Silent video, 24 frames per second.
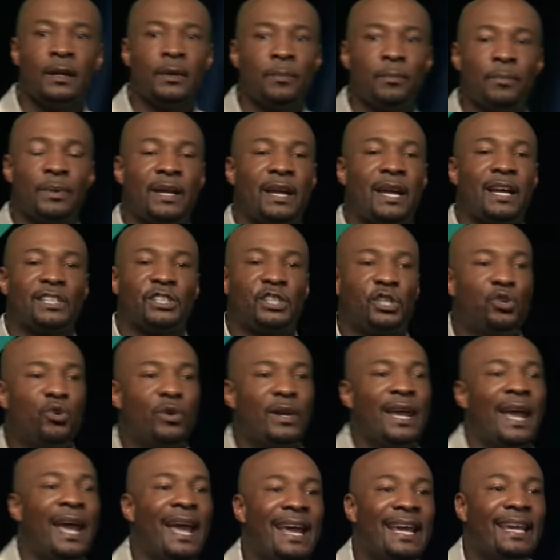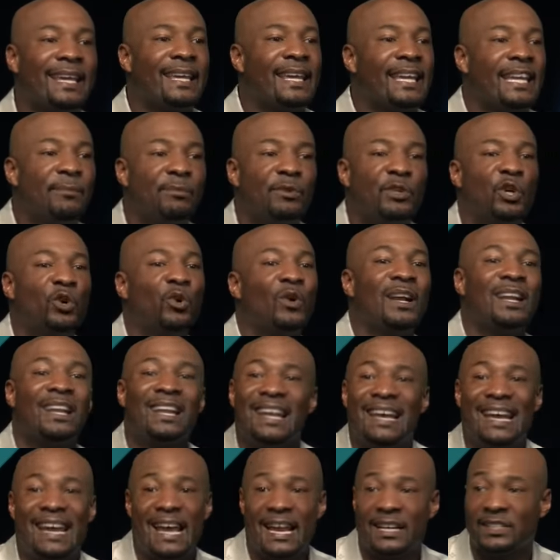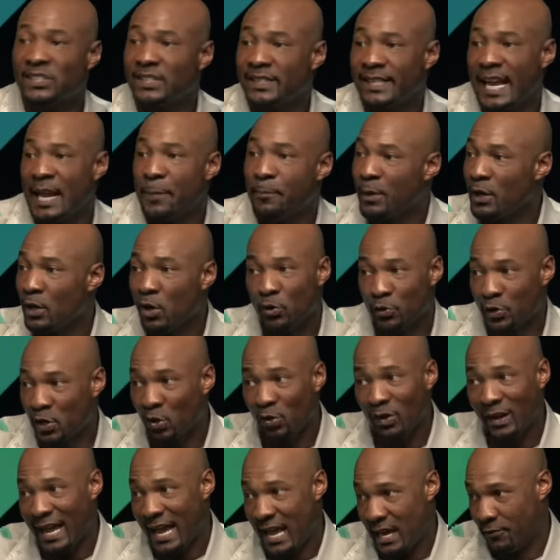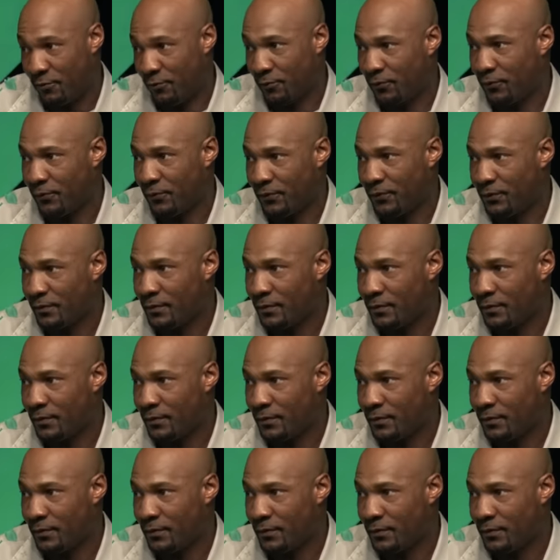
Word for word: because you can't keep doing landscaping on your life.